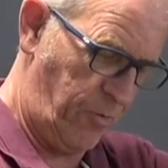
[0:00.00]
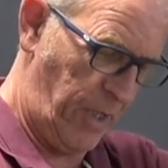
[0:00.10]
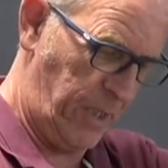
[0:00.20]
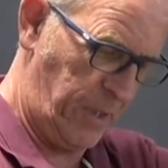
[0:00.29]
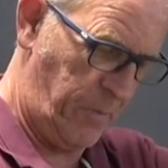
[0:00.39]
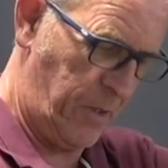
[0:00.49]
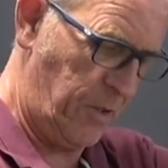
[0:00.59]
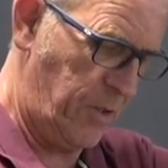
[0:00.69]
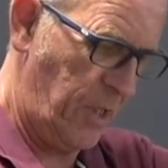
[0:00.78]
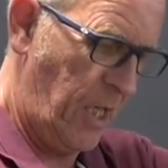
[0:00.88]
things,
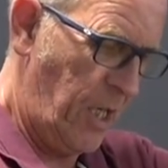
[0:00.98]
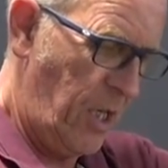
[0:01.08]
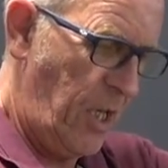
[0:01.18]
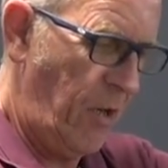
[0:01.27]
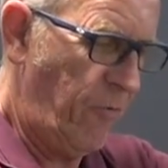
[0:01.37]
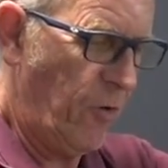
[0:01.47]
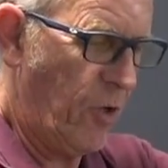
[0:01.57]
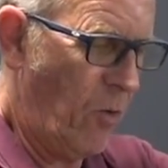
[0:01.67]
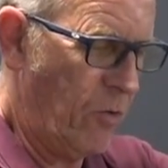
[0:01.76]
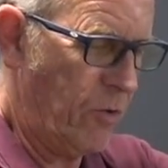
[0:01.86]
because if you
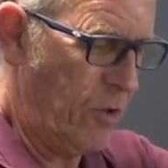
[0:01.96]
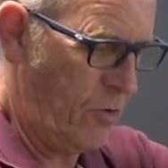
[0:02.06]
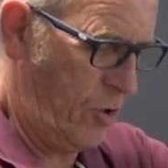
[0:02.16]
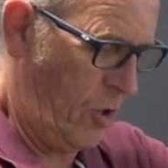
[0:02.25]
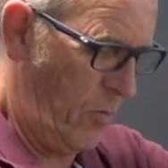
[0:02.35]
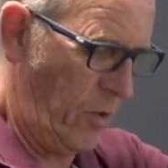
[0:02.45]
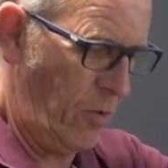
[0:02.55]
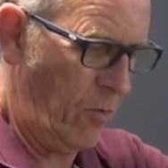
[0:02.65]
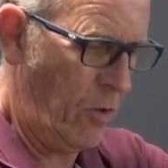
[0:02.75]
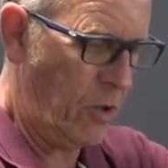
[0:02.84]
go on YouTube and
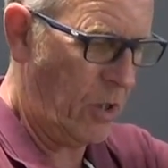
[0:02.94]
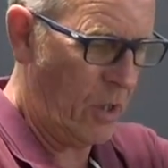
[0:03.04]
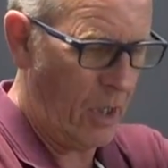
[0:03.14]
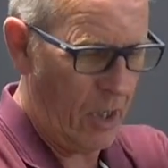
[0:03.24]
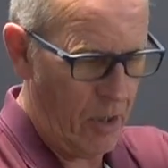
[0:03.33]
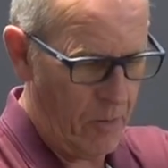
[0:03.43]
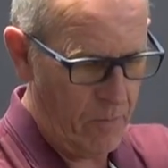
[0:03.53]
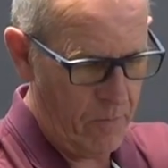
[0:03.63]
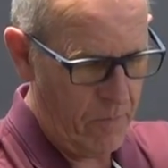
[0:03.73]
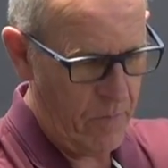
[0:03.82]
you look at
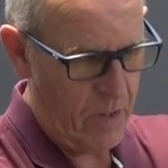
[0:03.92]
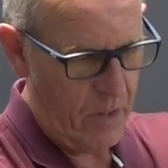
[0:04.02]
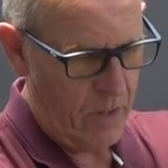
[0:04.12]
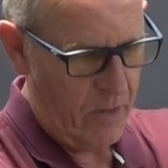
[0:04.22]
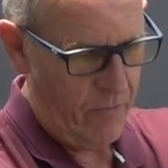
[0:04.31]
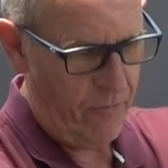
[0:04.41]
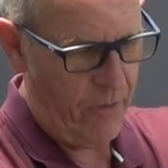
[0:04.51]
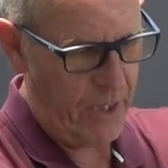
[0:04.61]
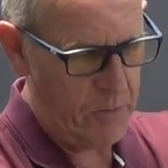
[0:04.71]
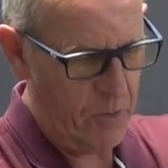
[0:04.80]

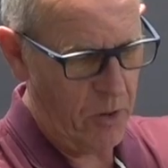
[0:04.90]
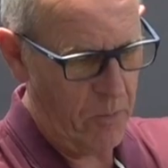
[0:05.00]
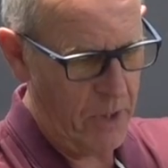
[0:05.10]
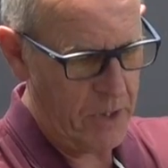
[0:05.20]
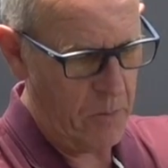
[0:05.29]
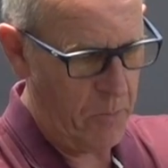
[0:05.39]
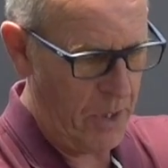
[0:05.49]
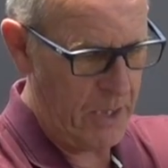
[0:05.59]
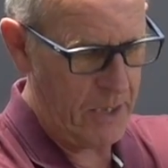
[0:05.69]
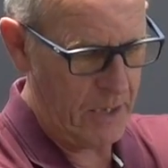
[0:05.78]
Facebook and bits and
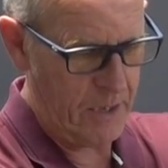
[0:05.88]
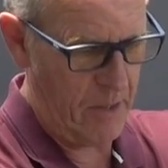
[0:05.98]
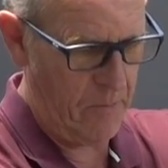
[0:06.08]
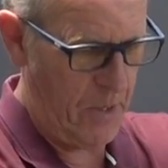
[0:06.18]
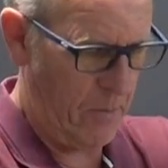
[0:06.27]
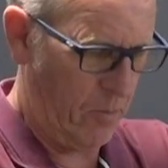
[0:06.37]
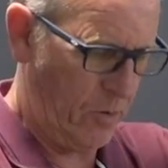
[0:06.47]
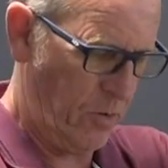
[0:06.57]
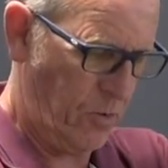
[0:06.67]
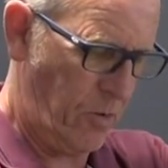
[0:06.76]
pieces, some people
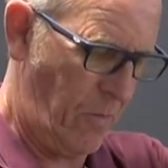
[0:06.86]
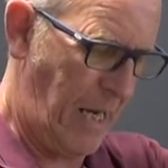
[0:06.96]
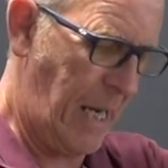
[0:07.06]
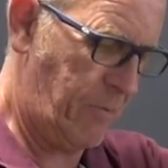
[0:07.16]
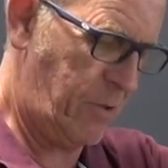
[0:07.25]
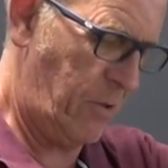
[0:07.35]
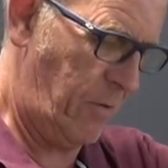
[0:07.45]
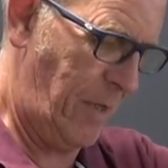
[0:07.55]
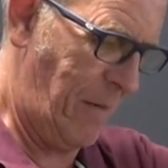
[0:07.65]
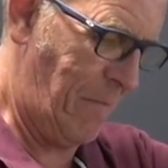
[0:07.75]
do some
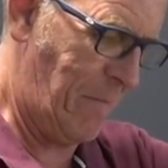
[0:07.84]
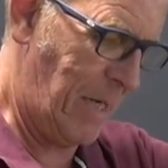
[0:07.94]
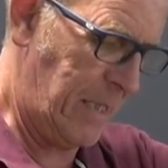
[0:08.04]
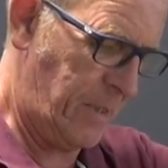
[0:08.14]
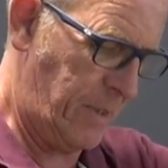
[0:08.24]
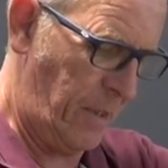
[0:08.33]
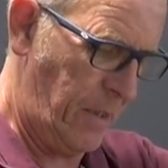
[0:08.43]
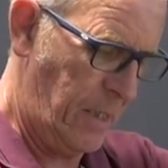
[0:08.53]
absolutely amazing